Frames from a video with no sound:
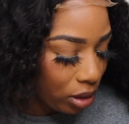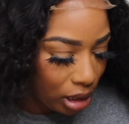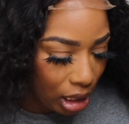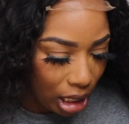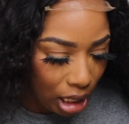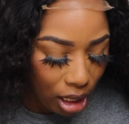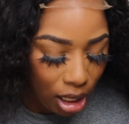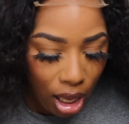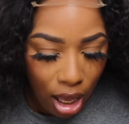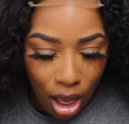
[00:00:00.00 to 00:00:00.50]

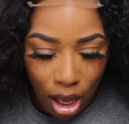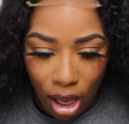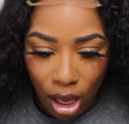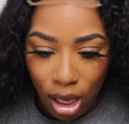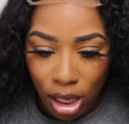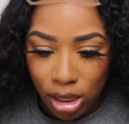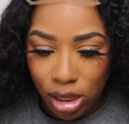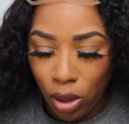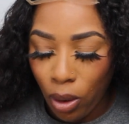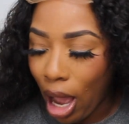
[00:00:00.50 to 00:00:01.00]
stick
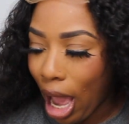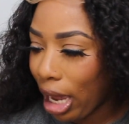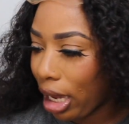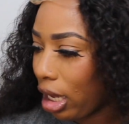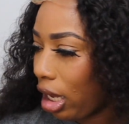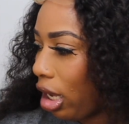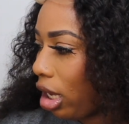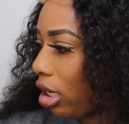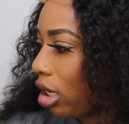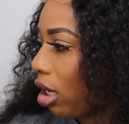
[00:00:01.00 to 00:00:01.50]
so I
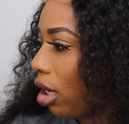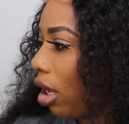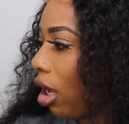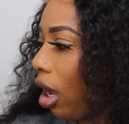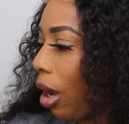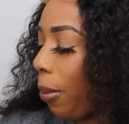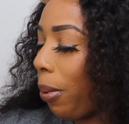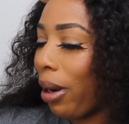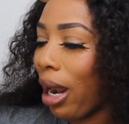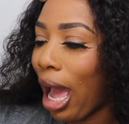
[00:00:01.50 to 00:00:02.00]
can
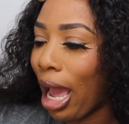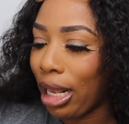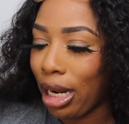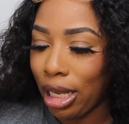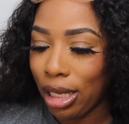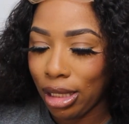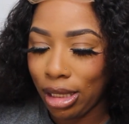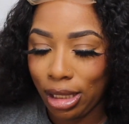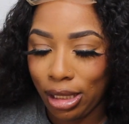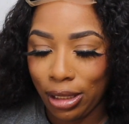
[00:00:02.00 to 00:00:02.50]
apply
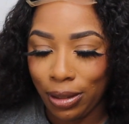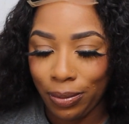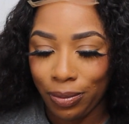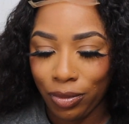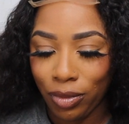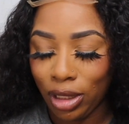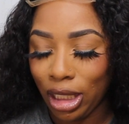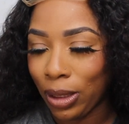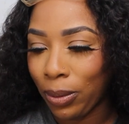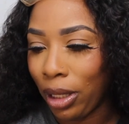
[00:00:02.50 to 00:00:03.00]
this.
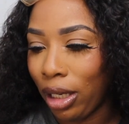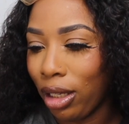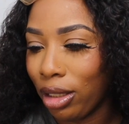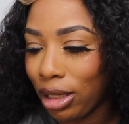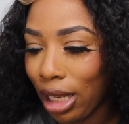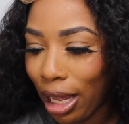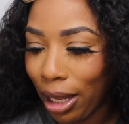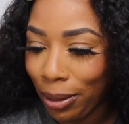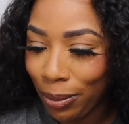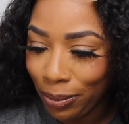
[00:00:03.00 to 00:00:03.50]
This is what it
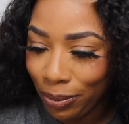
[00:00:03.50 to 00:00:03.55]
looks like.